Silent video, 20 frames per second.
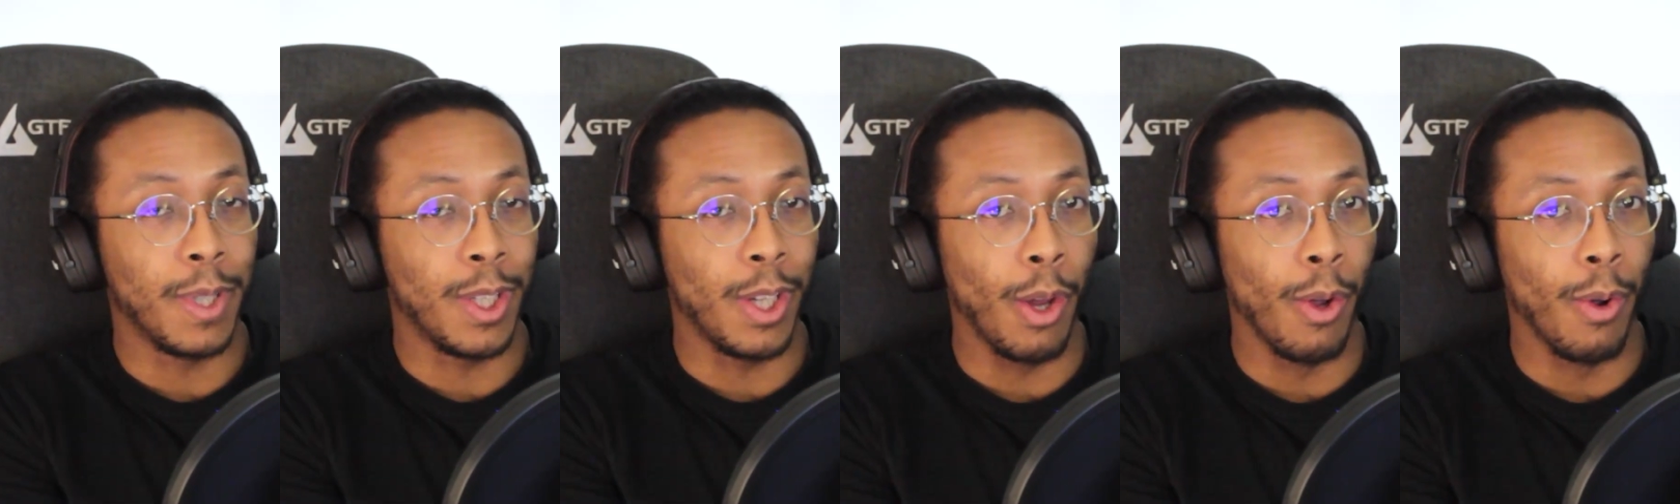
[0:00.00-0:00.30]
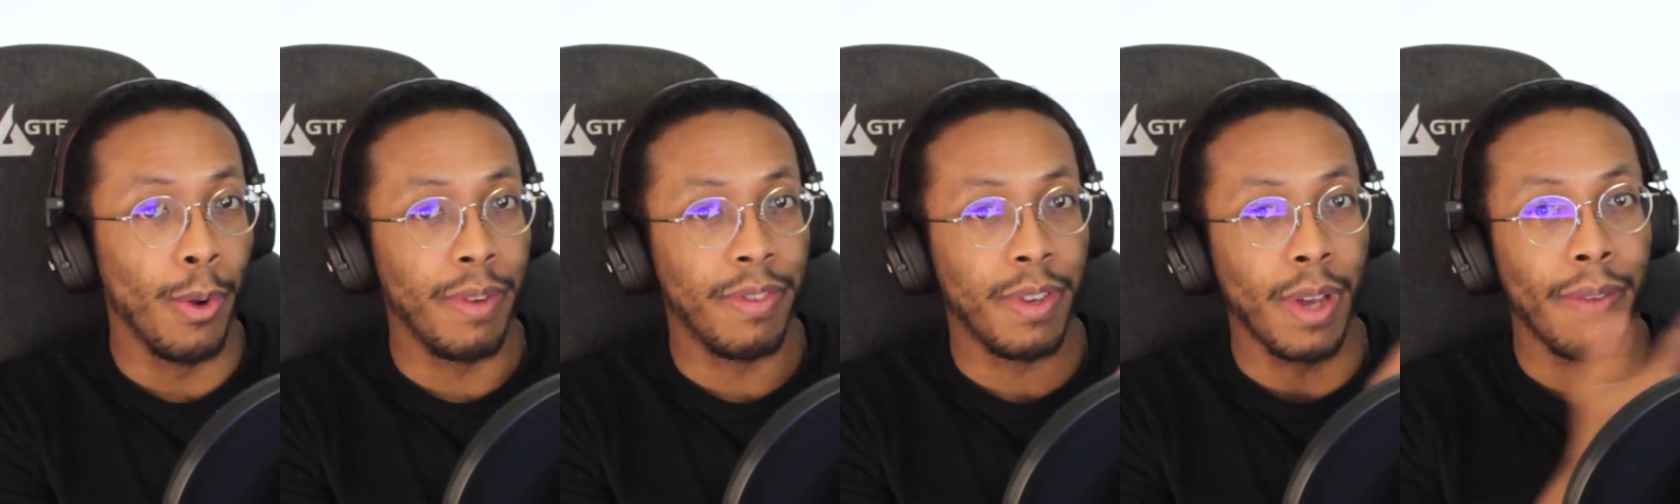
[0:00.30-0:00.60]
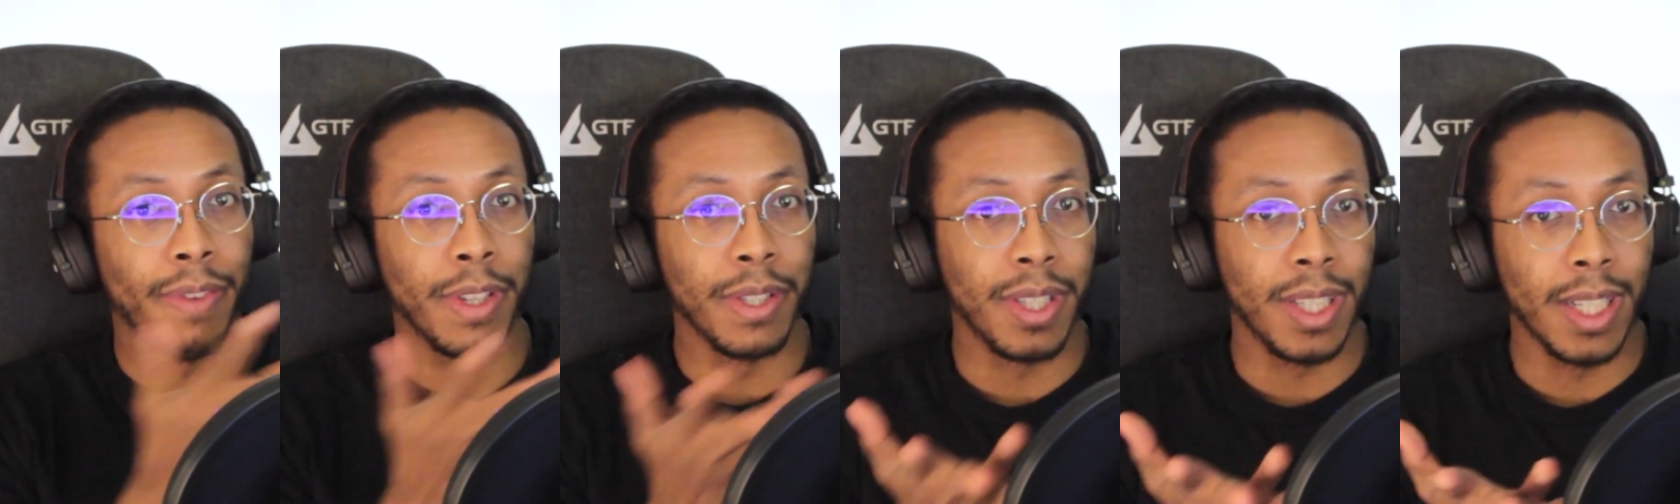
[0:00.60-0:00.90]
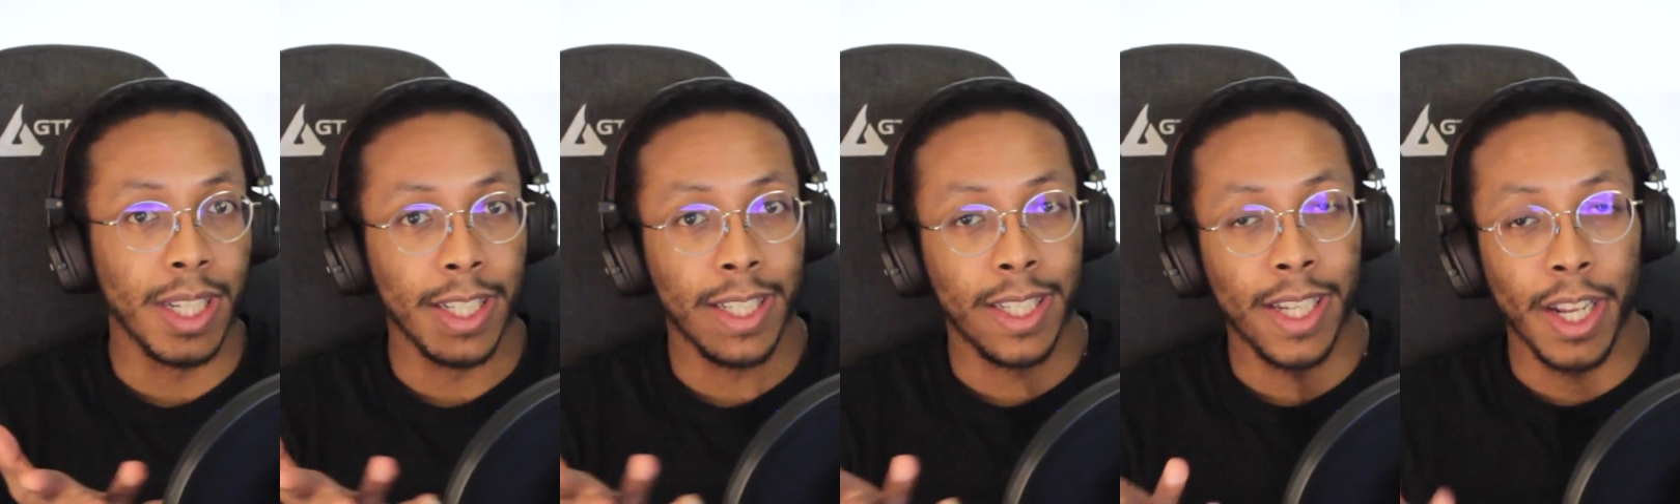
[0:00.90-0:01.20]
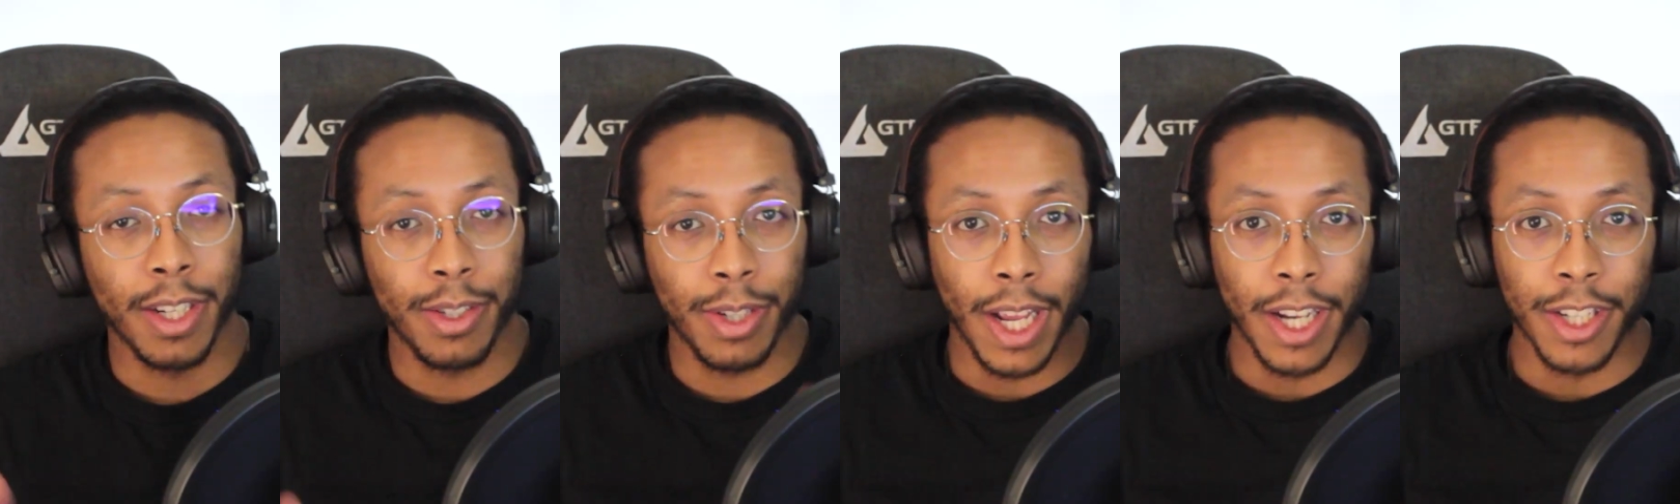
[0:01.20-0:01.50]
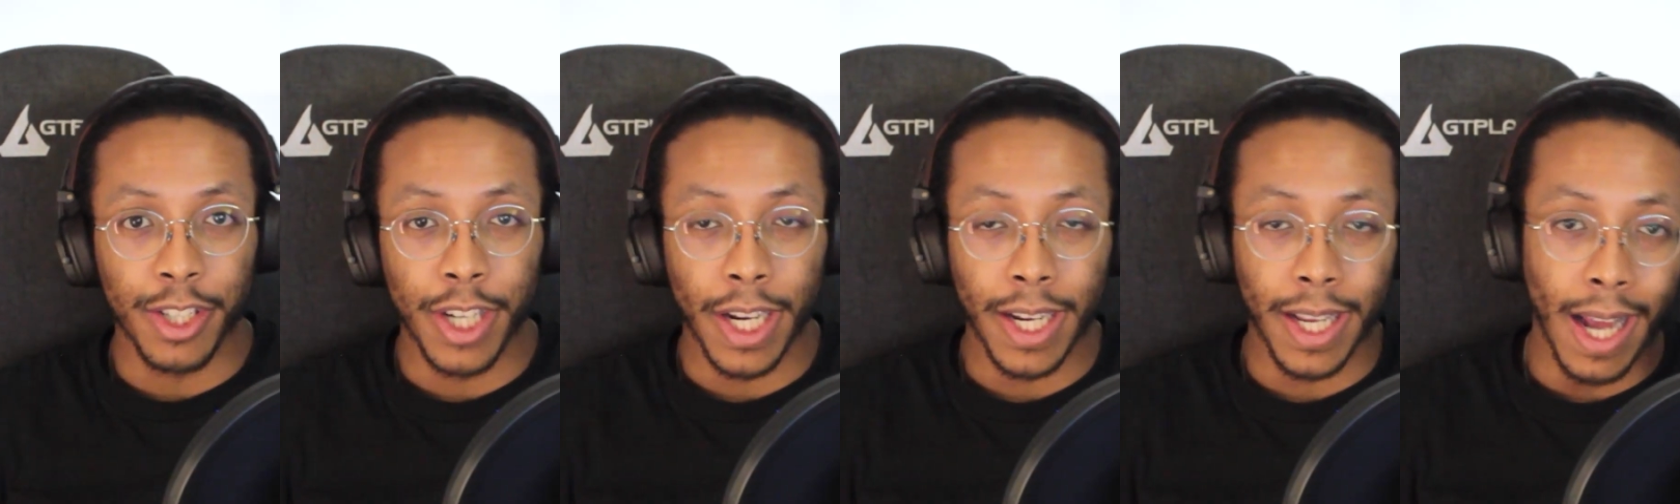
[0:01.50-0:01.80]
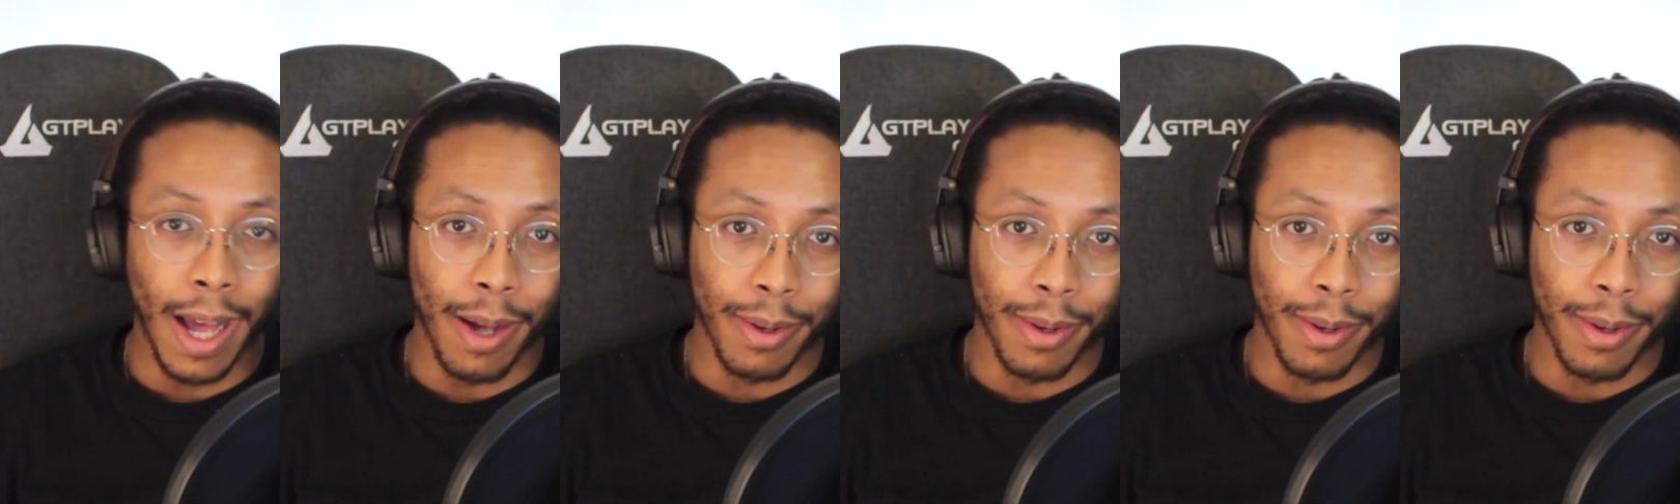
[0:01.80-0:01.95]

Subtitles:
so if you haven't seen it yet, you can check it